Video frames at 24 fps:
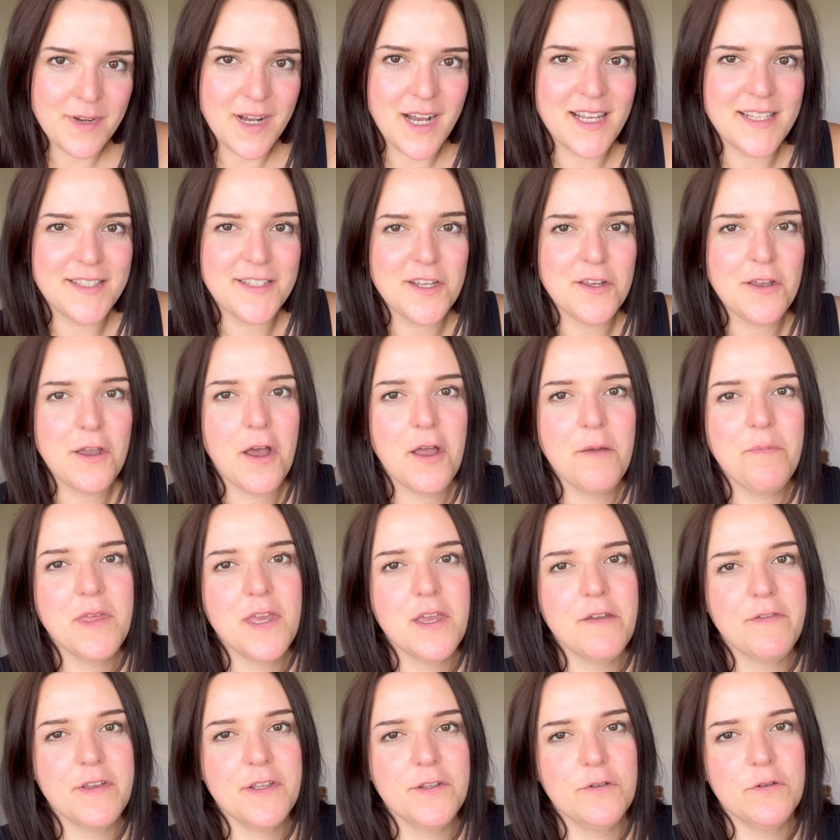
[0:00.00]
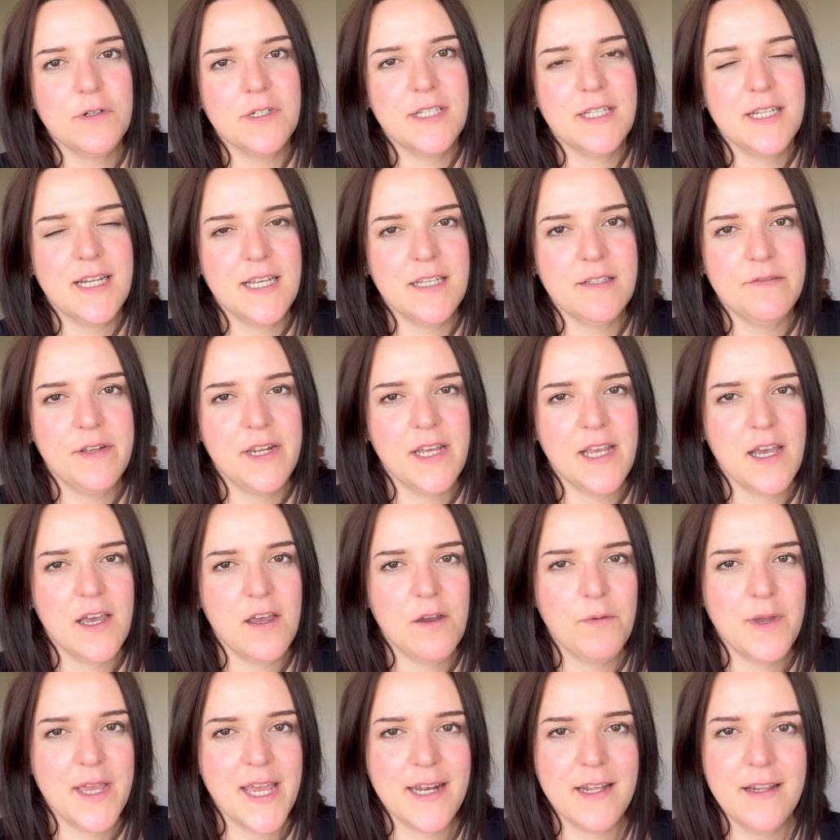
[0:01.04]
I do hope that you've enjoyed today's
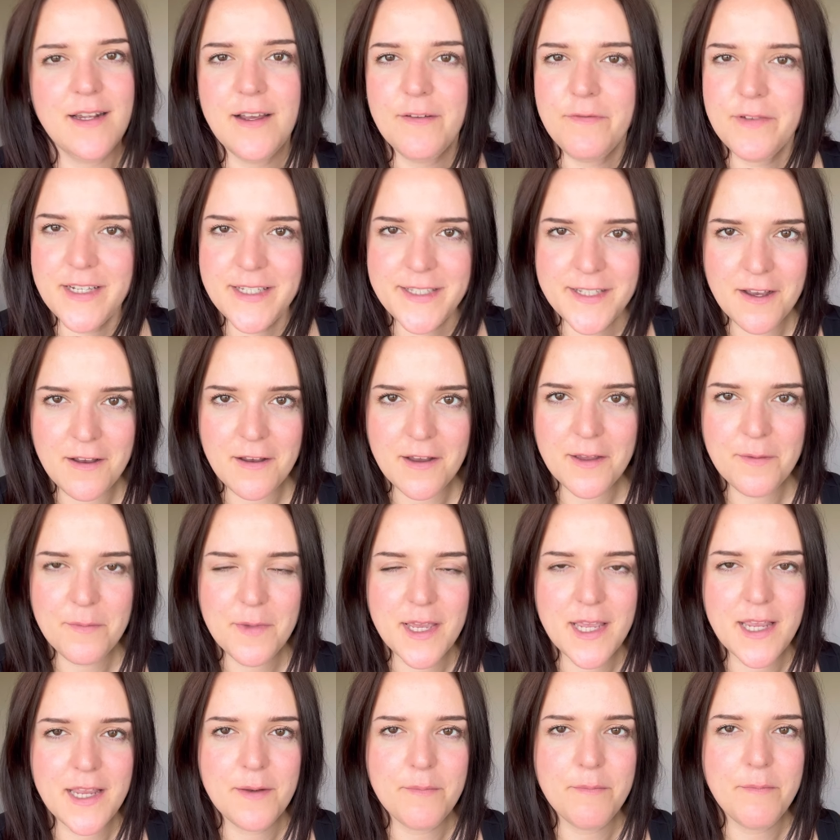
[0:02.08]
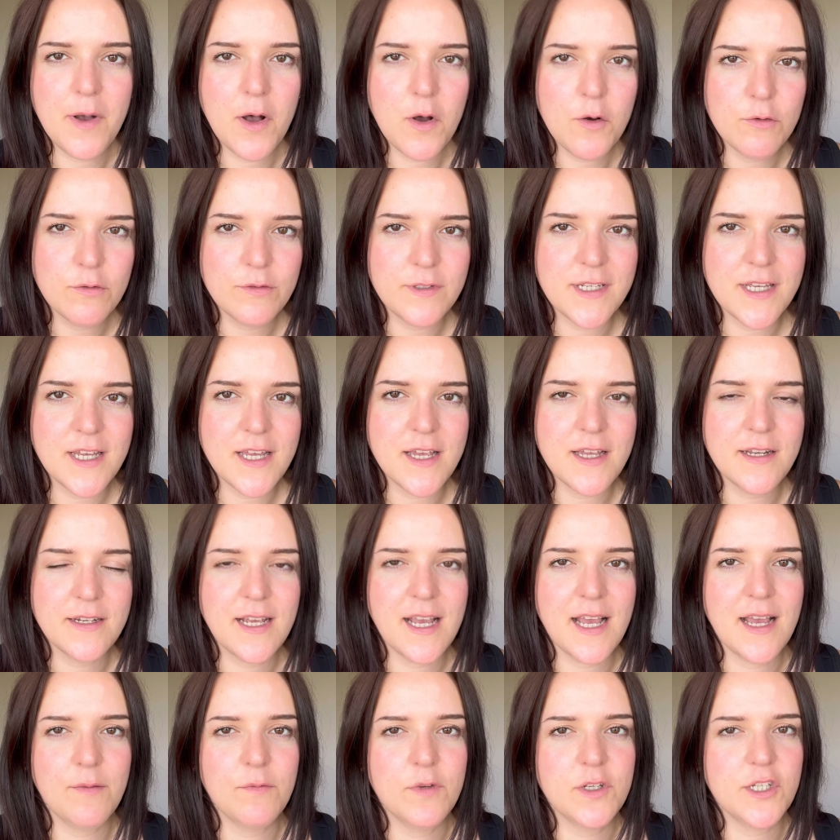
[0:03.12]
video. We had a lovely time in Maldon
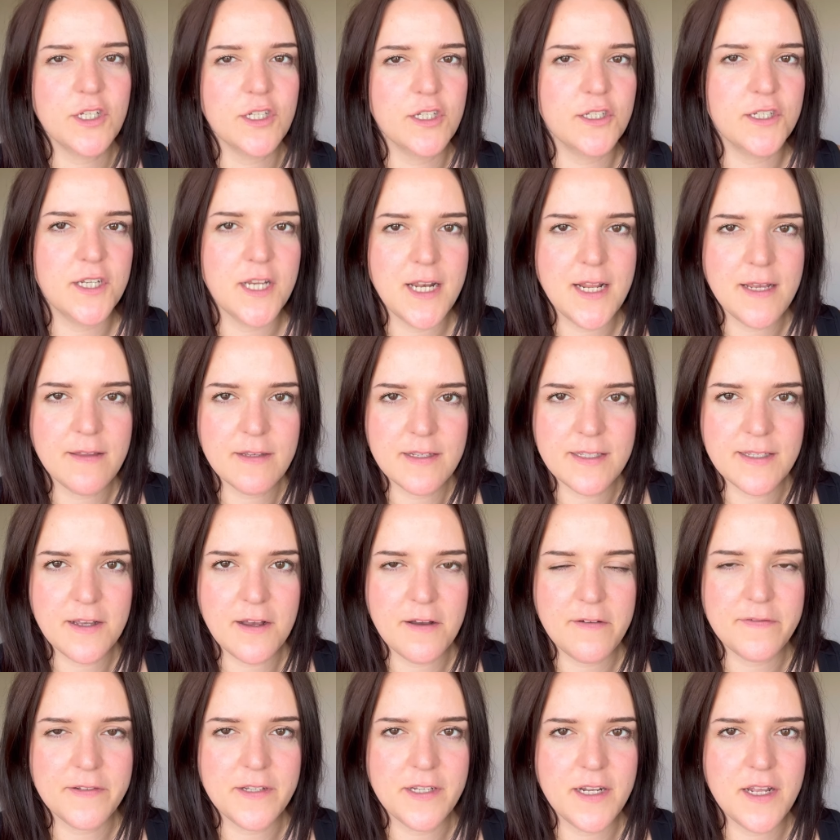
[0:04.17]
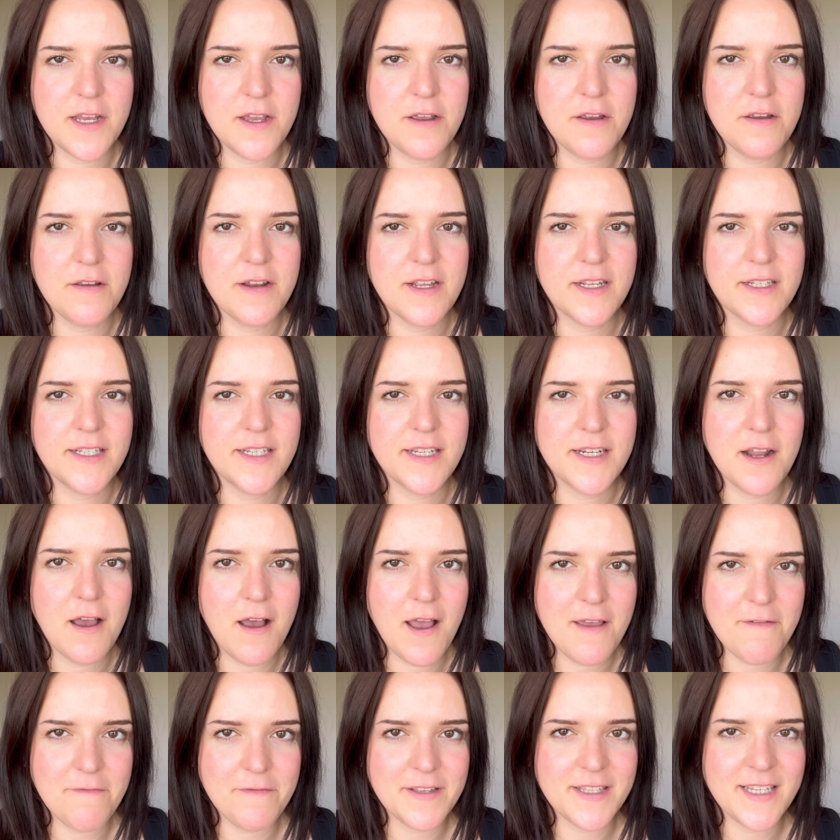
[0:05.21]
and we're just chilling this afternoon.
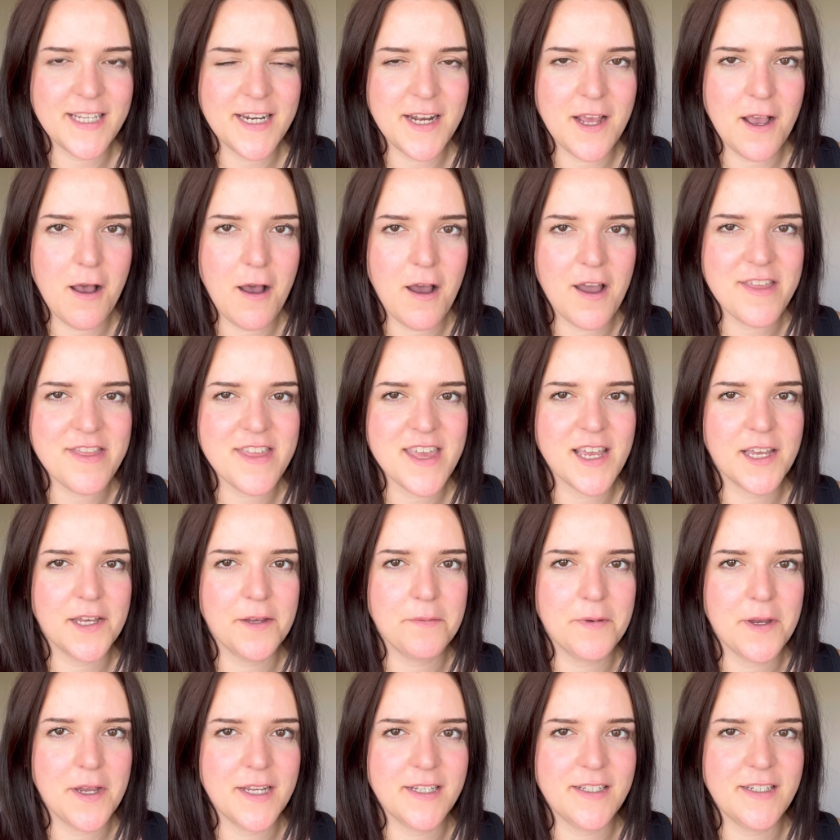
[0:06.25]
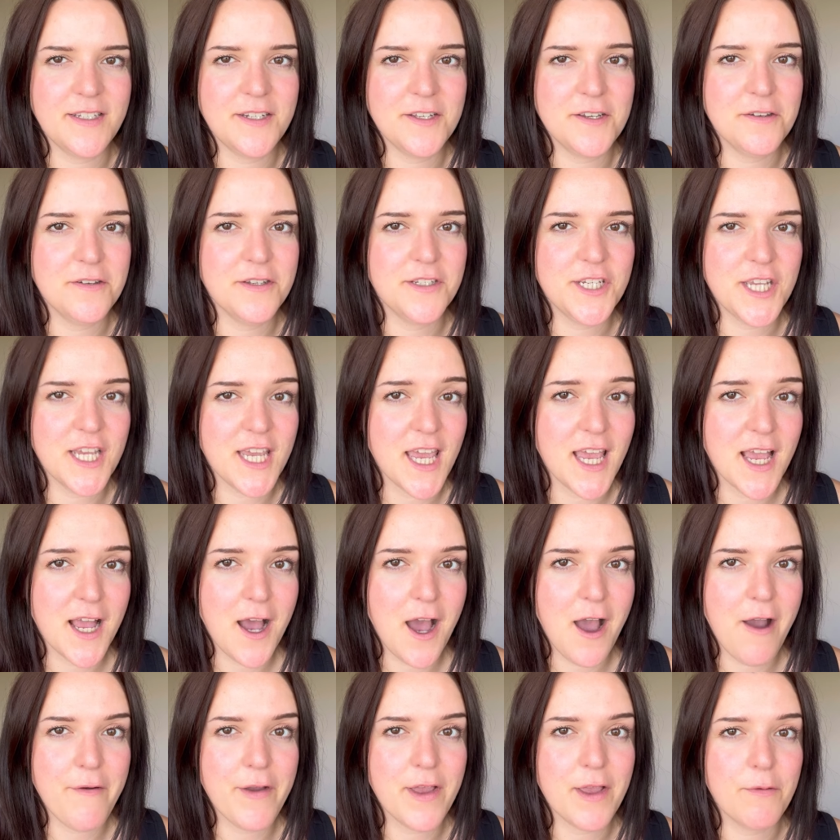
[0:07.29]
Tonight for dinner, I think I'm going to do chicken
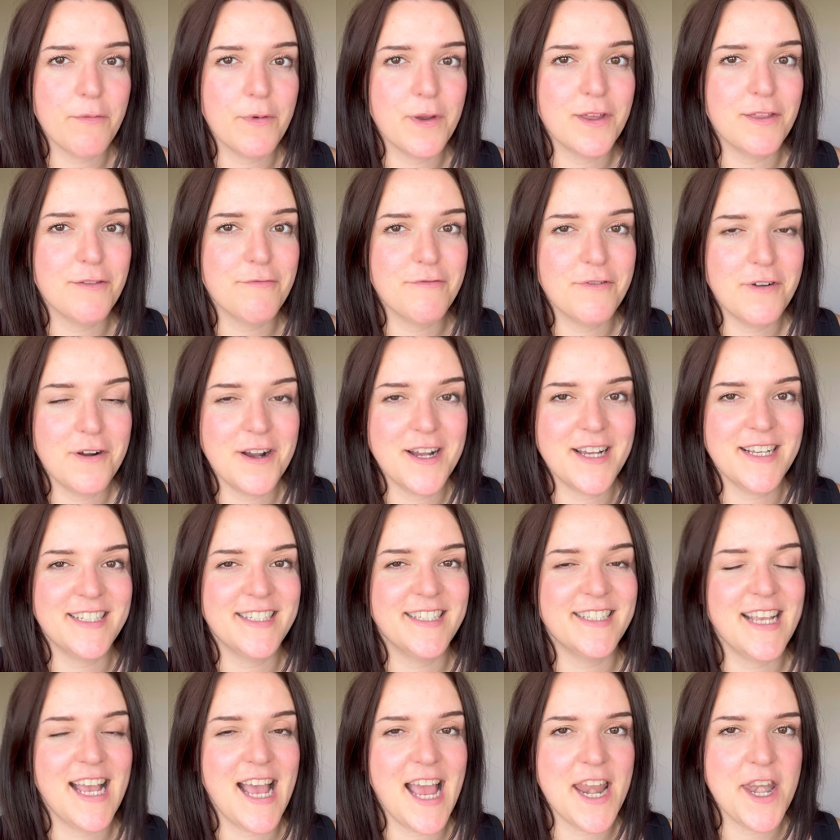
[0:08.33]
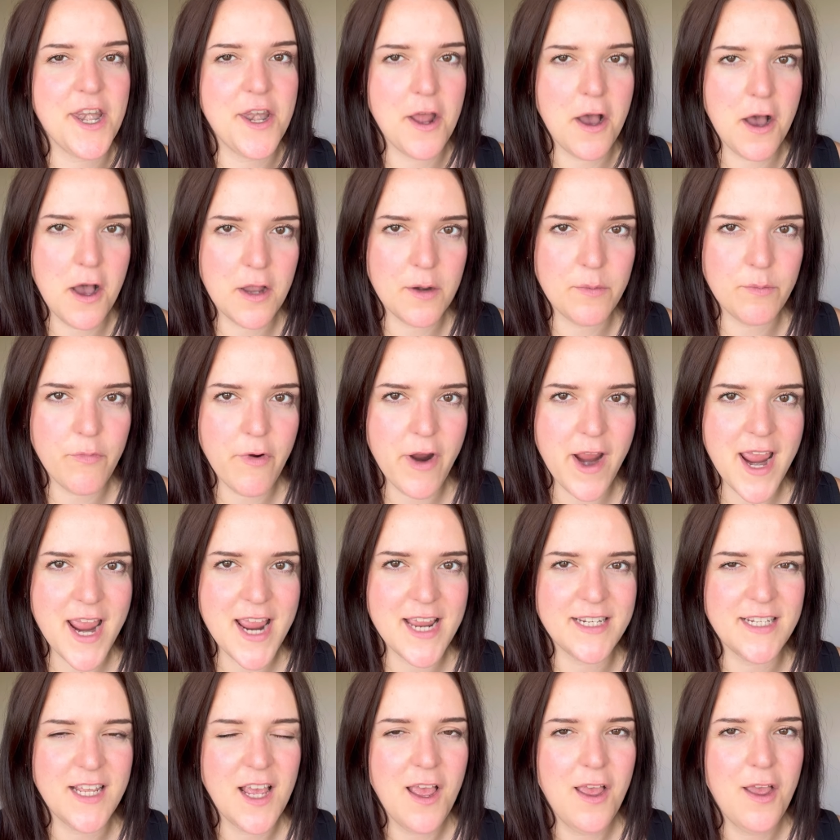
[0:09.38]
curry with rice and naan
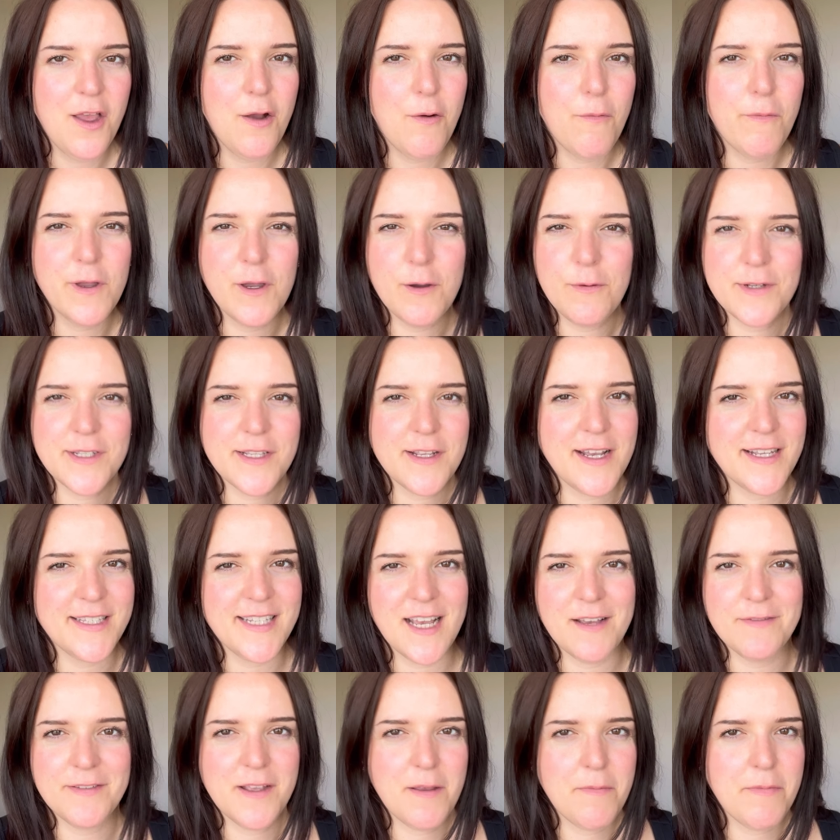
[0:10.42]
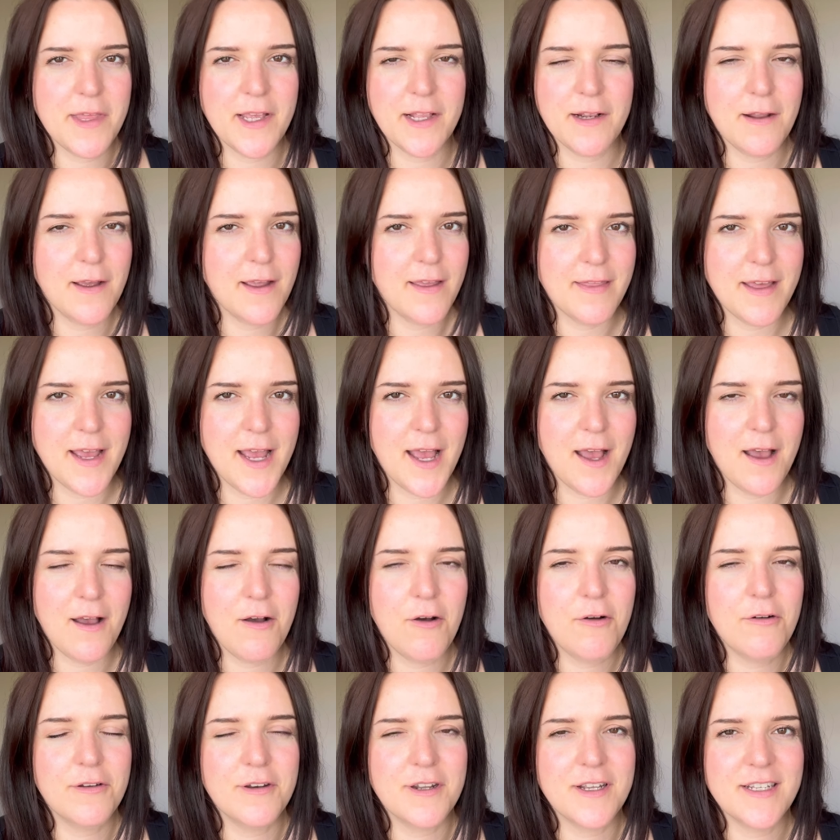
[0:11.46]
bread. We always like to have something like that
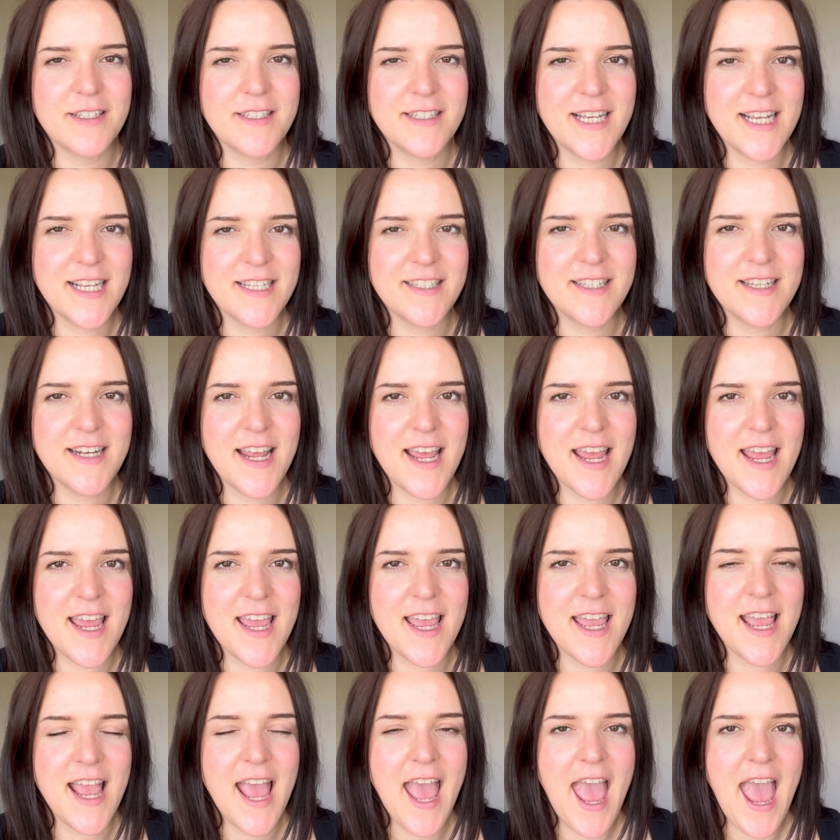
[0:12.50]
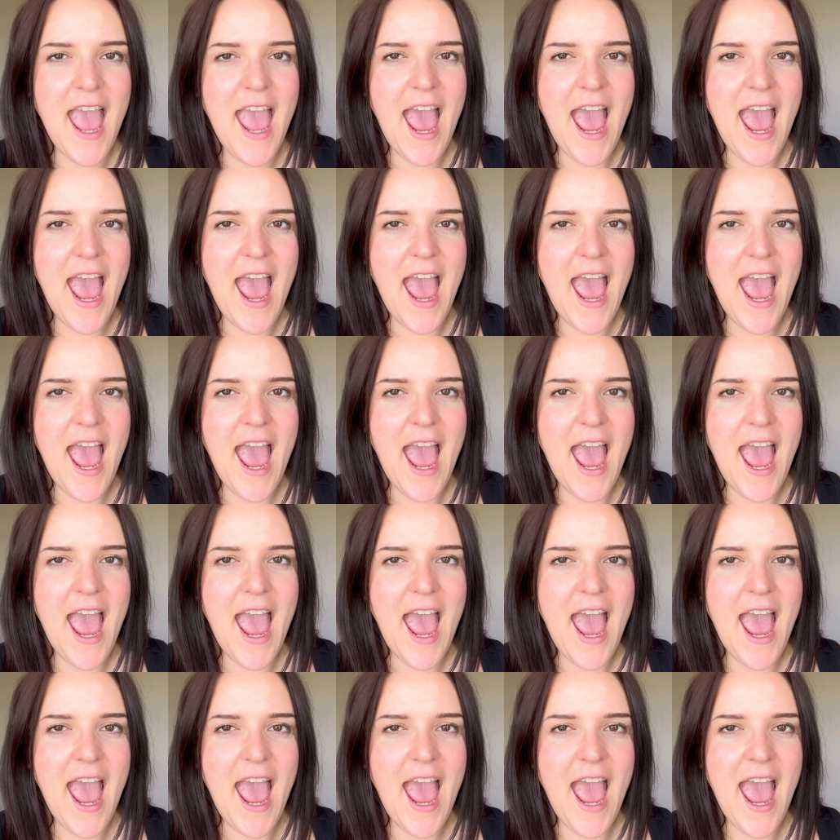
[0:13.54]
on a Saturday.